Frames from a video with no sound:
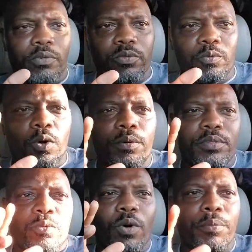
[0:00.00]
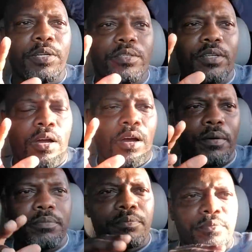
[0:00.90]
the woman
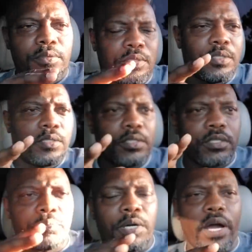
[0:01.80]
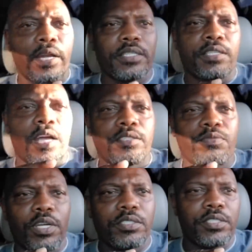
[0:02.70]
behind the cash
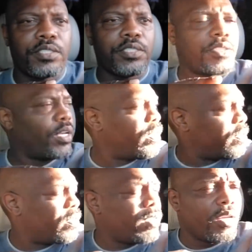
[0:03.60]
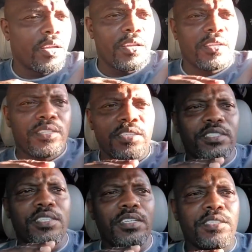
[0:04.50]
register, she said,
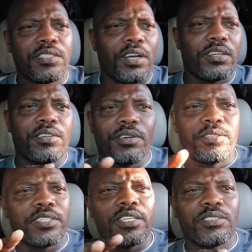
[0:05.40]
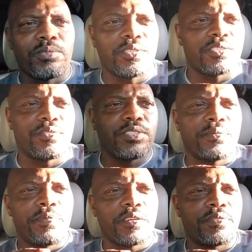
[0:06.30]
These young girls, they so
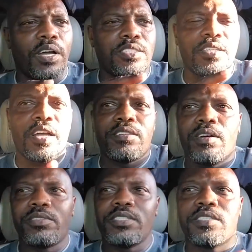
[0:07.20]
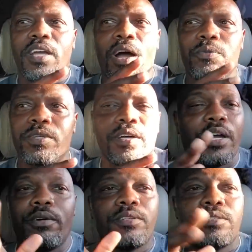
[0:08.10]
disrespectful. I said, I know. She said, I wouldn't have
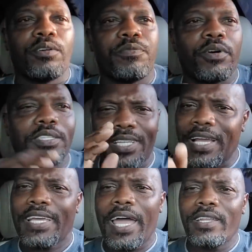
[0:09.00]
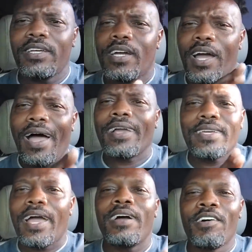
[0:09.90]
held the door for her. I said, I got her. I
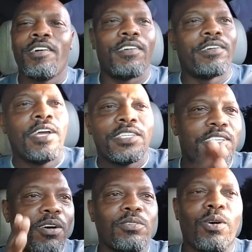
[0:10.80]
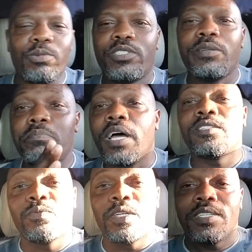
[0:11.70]
got her. She don't know who she
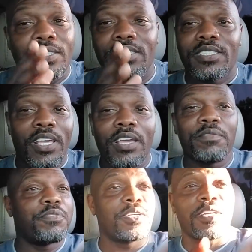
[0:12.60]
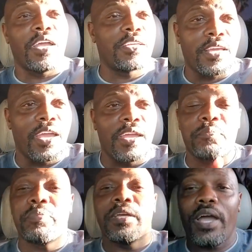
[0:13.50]
messing with. This is Kingfish, a.k.a.
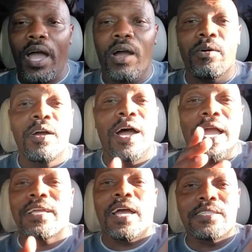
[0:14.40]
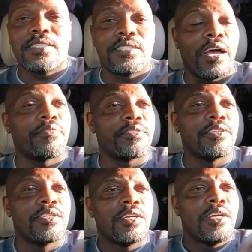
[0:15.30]
Big Al. I got this heifer.
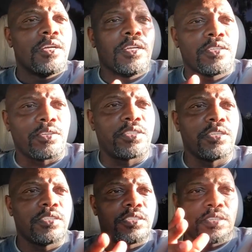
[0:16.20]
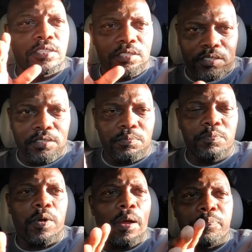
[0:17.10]
So
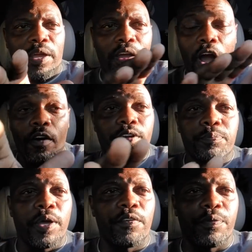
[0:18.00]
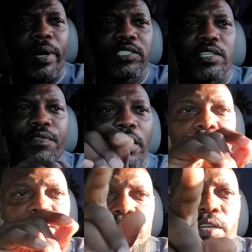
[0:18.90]
I already paid for my stuff. I was
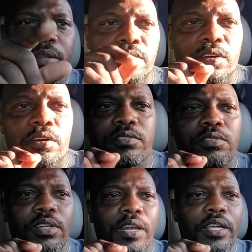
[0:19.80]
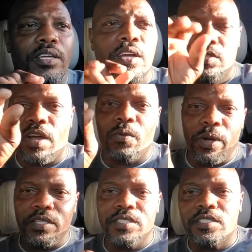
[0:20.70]
just sitting there talking to the lady. So I
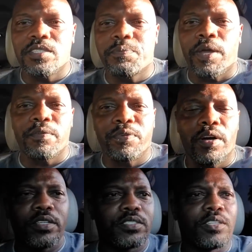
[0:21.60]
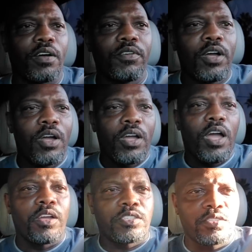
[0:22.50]
waited till she paid for her stuff.
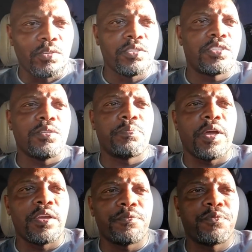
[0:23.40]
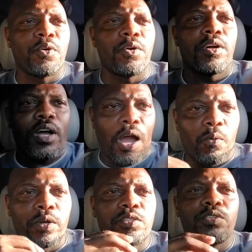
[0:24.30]
And as soon as she paid for it, I
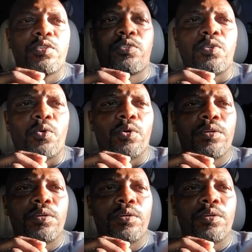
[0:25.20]
went to the door.